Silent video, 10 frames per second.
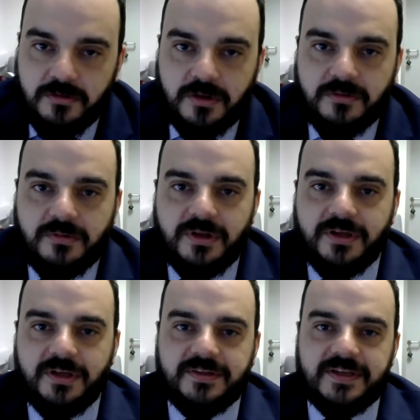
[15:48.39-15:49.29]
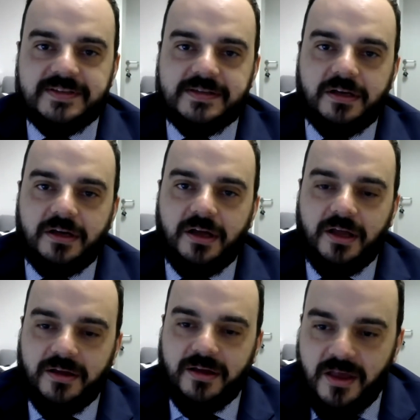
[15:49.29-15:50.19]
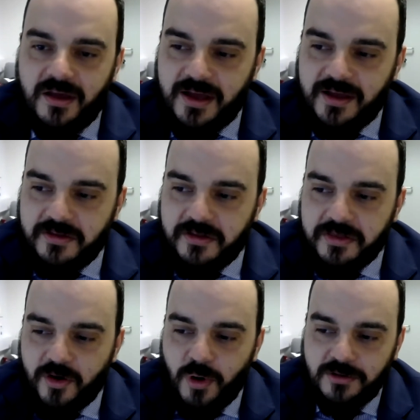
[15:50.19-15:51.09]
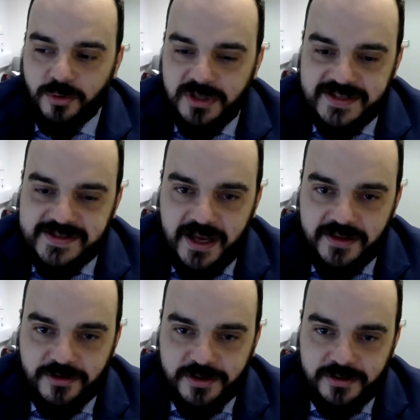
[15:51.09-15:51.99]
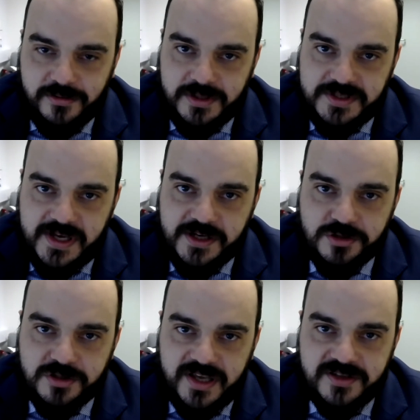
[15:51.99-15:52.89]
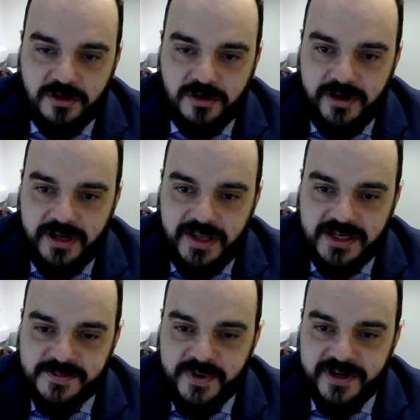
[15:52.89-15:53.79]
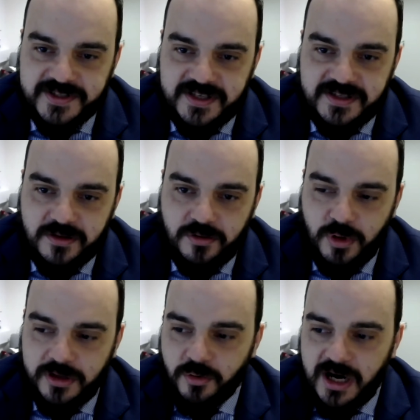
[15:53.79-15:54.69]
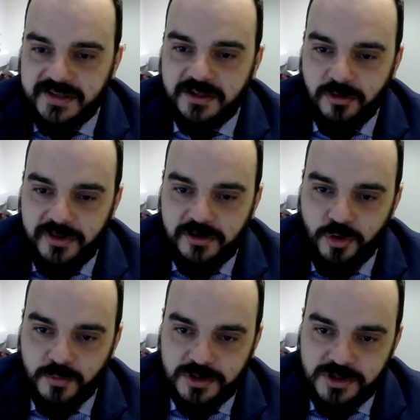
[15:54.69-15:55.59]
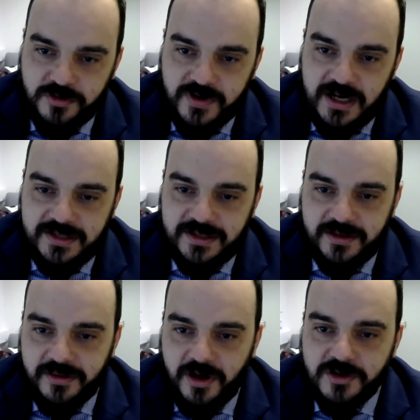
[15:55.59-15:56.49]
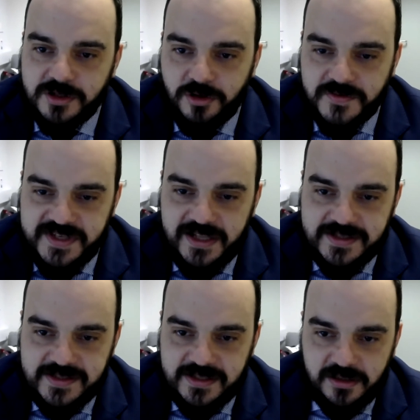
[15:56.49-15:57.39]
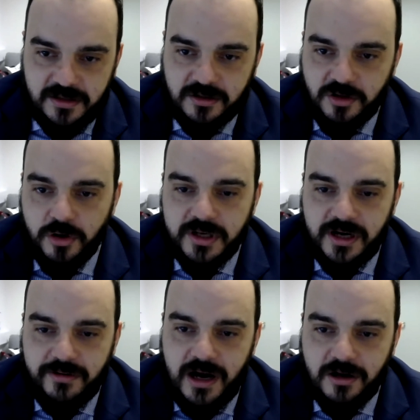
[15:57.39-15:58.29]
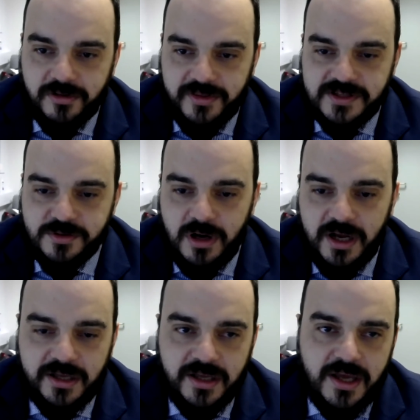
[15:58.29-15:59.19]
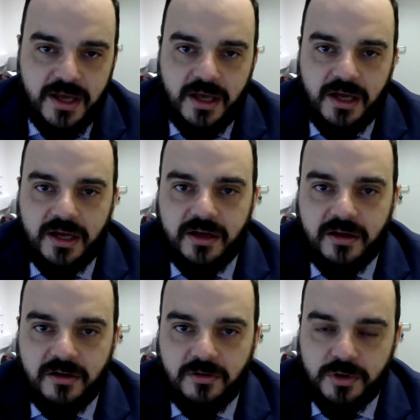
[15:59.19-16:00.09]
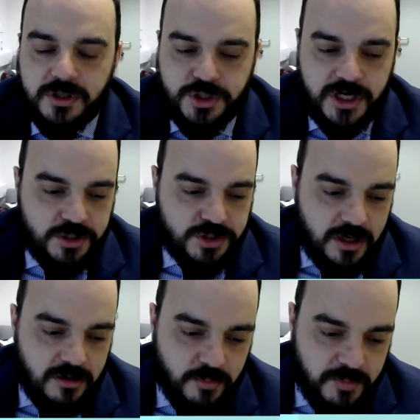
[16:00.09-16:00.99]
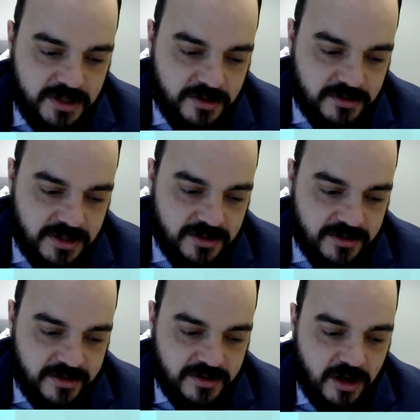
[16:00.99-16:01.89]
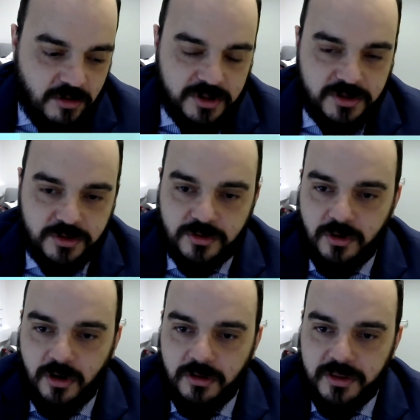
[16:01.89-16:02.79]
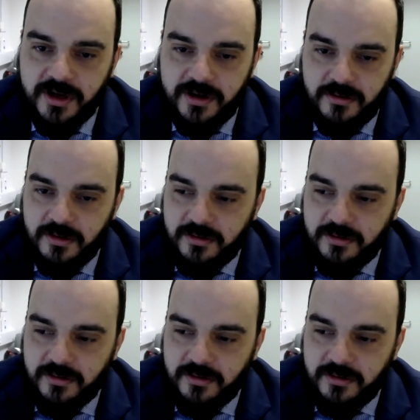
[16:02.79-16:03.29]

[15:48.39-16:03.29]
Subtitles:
it is the one who does the endo resection has already experienced it. So when you cut into the tumors, you've got thousands of cells going around. That's why we changed our opinion, and now we do all the